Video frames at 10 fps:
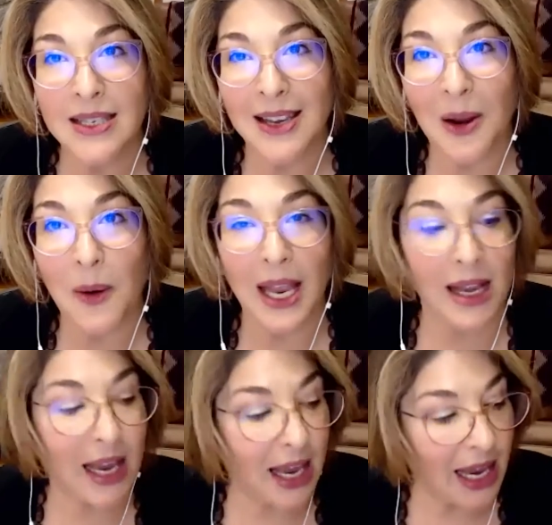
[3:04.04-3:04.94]
in
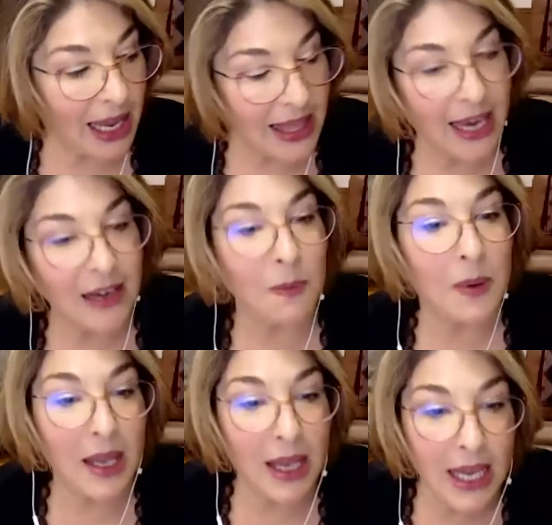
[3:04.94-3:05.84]
the
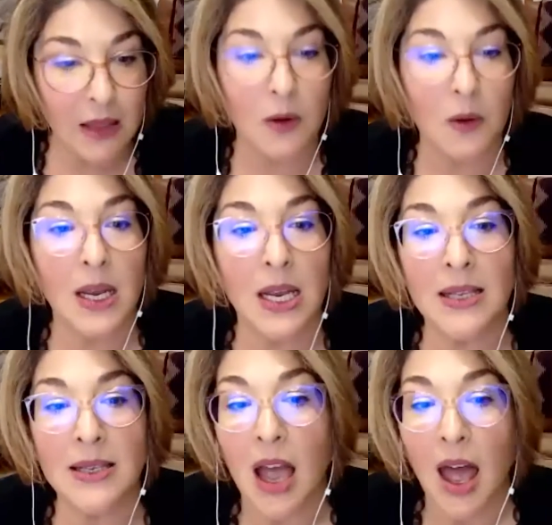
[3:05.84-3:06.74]
NDP, in the
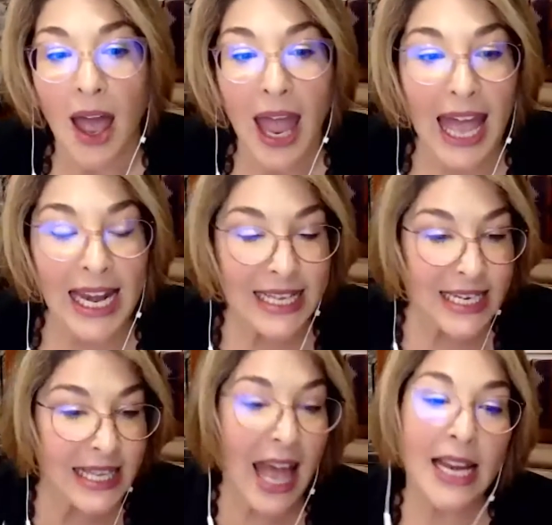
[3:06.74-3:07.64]
Greens, and it's
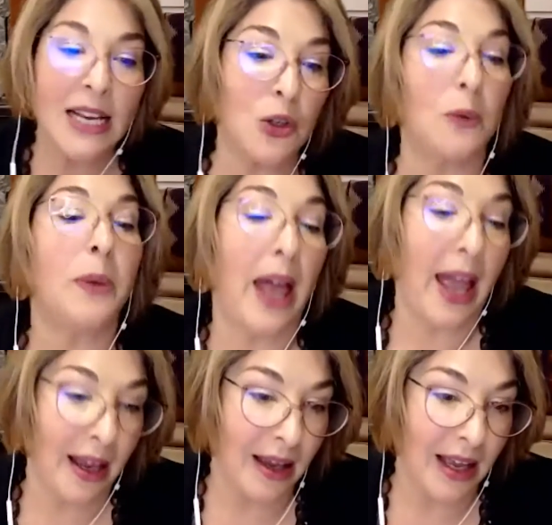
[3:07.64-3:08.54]
in that interplay
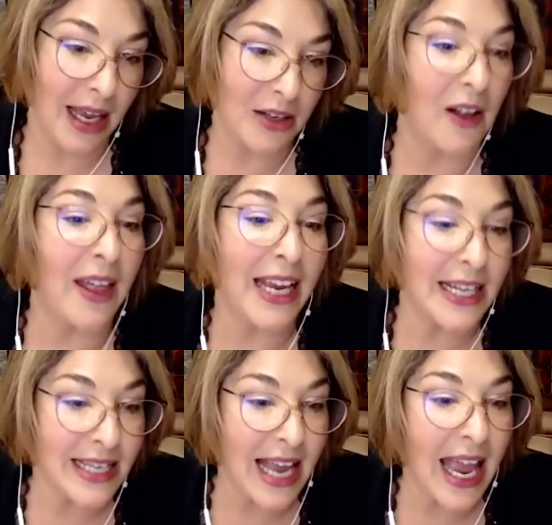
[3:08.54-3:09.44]
is all I can
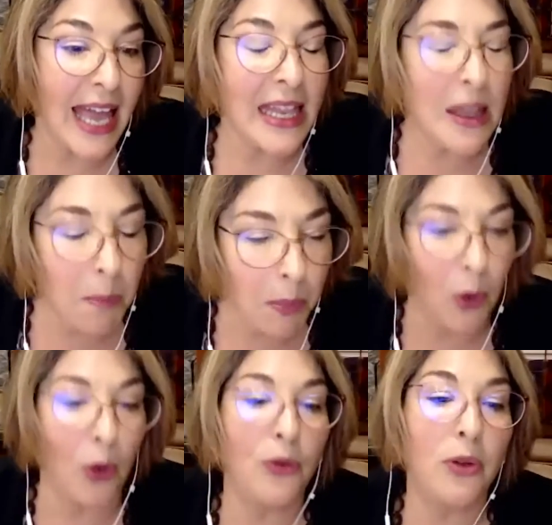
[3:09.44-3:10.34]
say. And
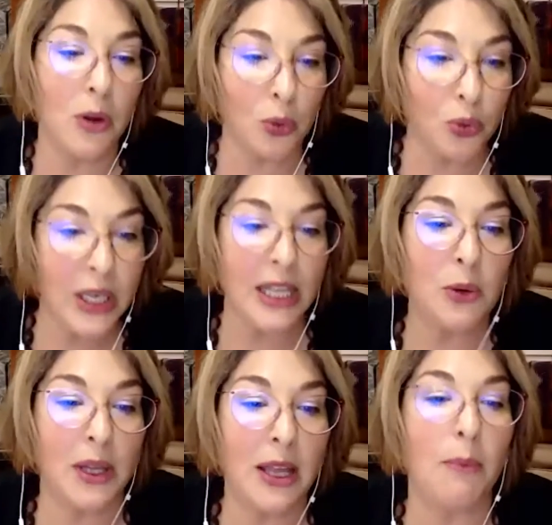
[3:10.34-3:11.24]
the really,
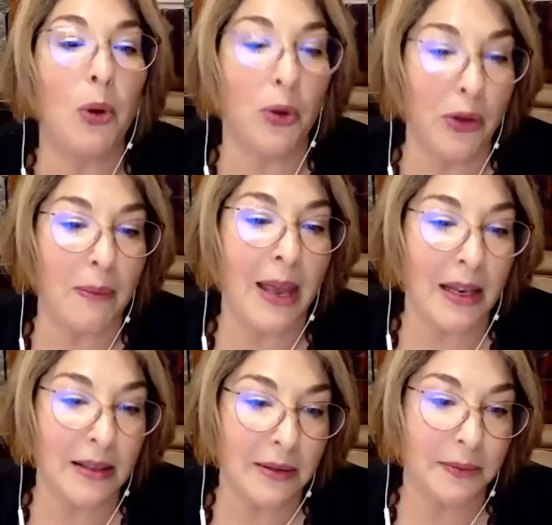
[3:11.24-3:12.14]
really bold demand.
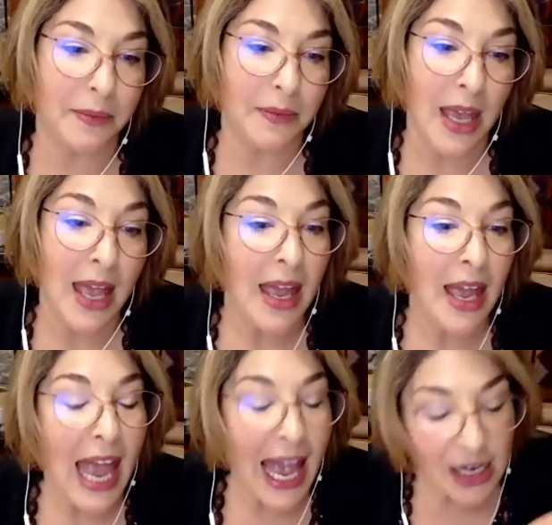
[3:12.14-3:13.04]

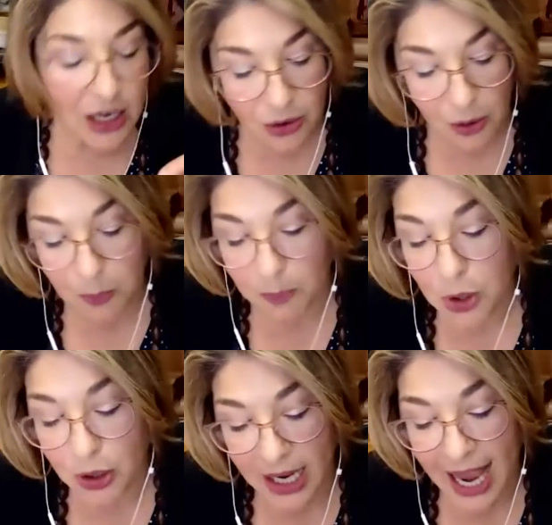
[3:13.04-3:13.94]
And you
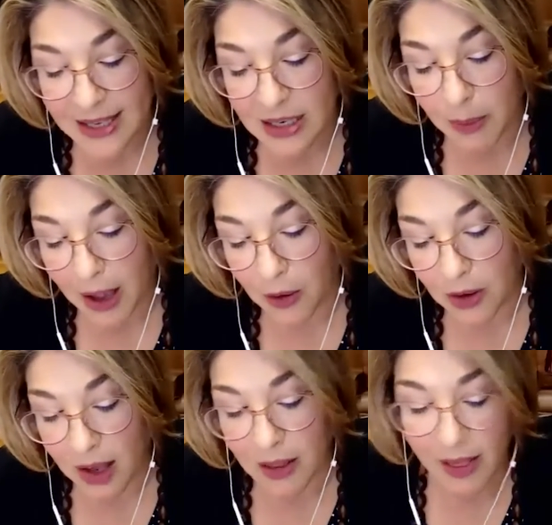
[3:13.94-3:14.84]
can ask about
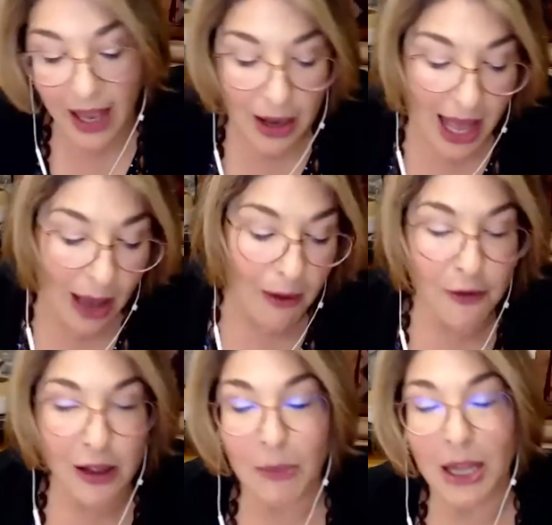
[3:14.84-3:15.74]
like how I
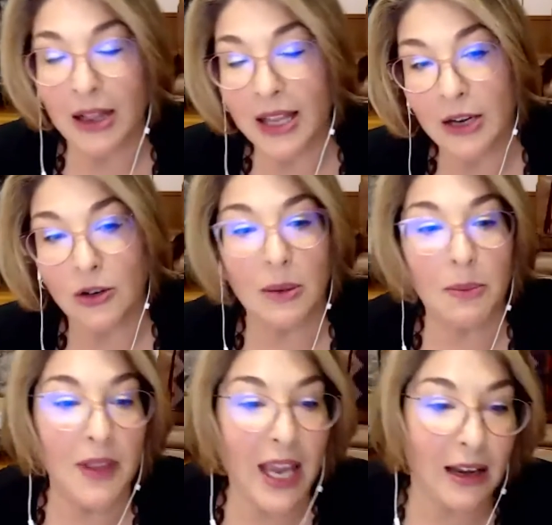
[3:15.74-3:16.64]
feel about the leadership of
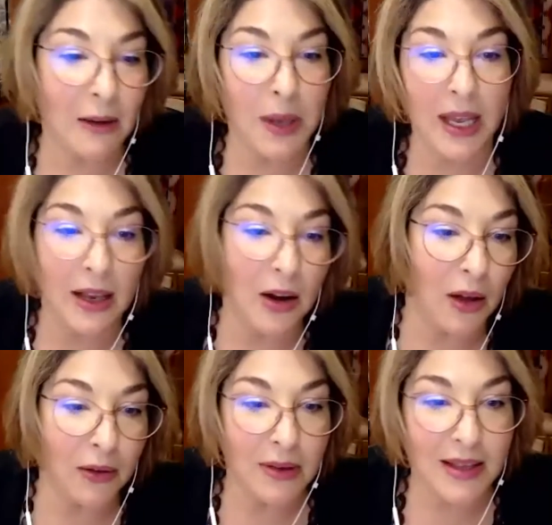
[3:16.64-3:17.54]
the NDP, and
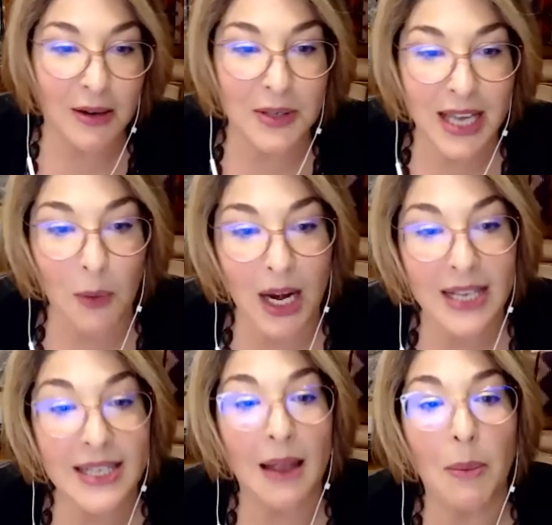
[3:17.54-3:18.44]
I'll say what I
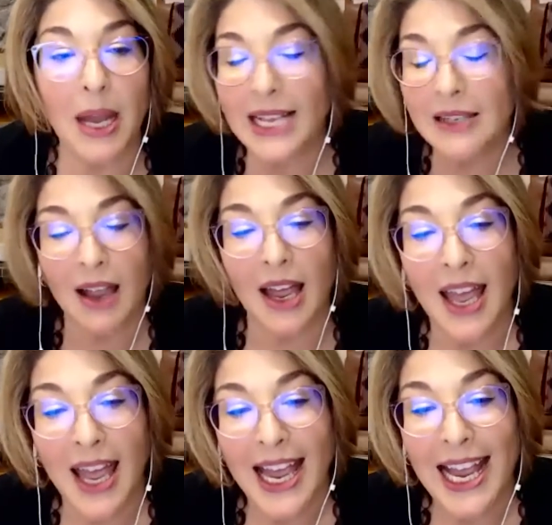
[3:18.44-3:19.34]
say, but
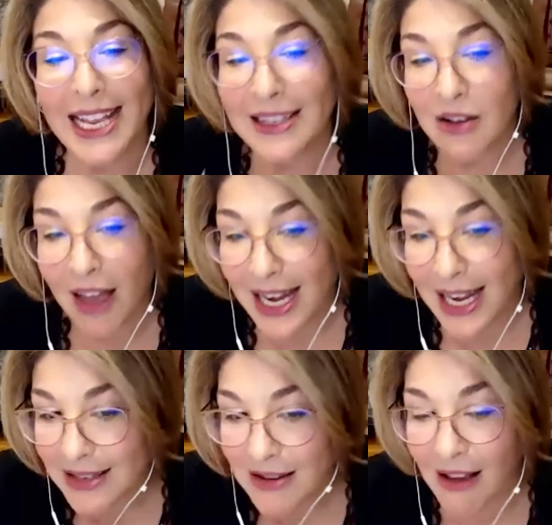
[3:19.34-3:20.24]
it's
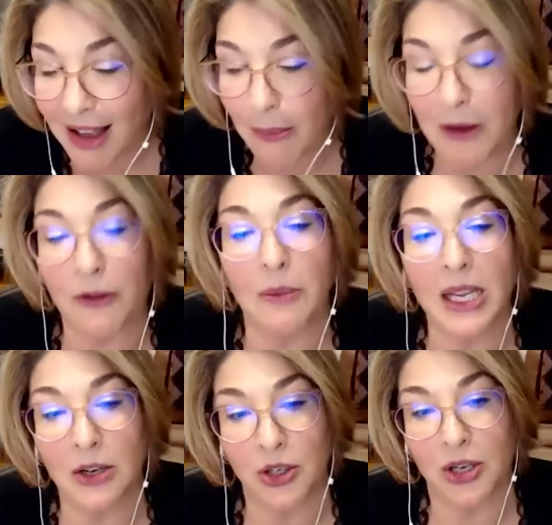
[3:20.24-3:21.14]
not coming from
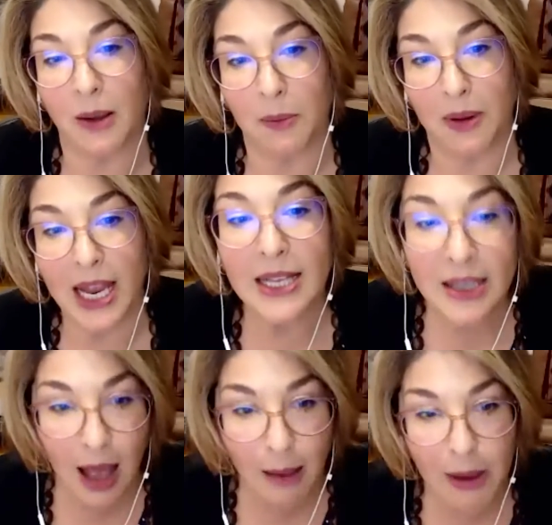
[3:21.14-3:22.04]
leadership. It's
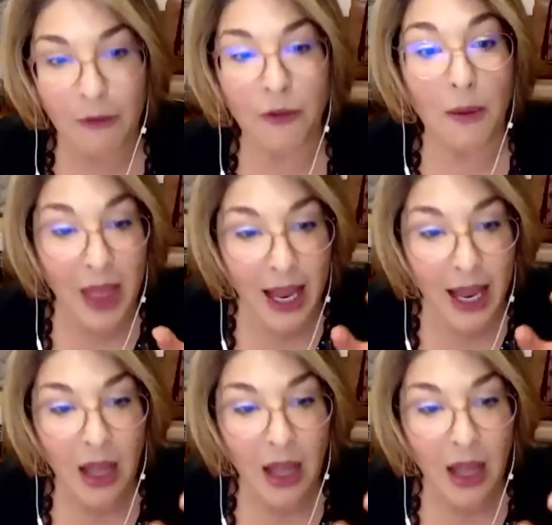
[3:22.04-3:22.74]
coming from like